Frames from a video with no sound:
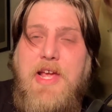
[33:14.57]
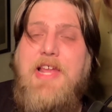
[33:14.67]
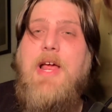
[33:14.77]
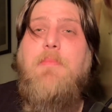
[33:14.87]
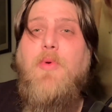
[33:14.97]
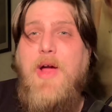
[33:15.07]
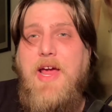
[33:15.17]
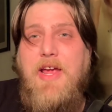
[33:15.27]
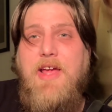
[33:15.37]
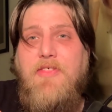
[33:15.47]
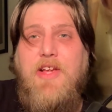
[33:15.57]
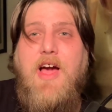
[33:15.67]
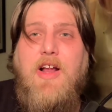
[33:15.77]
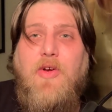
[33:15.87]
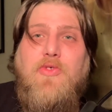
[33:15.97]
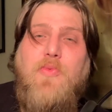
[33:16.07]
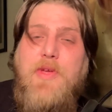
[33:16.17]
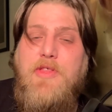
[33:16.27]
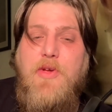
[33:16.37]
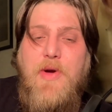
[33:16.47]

And I pray that God goes with you.